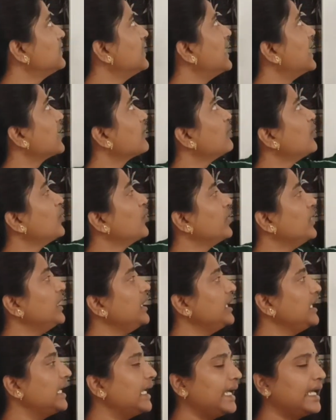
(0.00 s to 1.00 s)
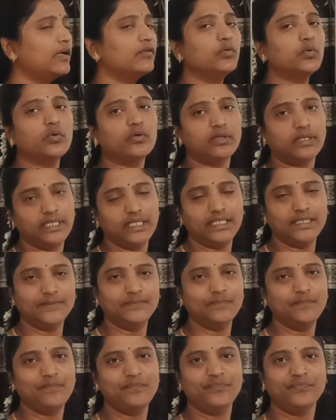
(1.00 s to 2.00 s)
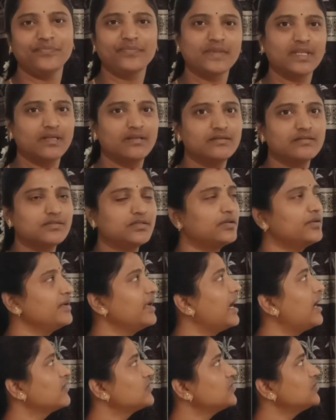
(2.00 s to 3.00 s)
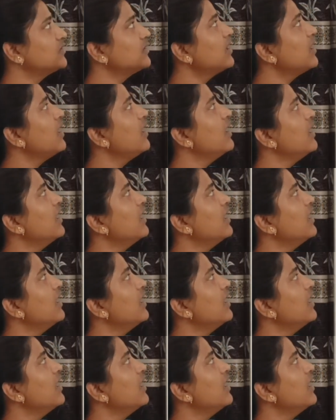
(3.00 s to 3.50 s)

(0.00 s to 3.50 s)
term only, a only. So you have to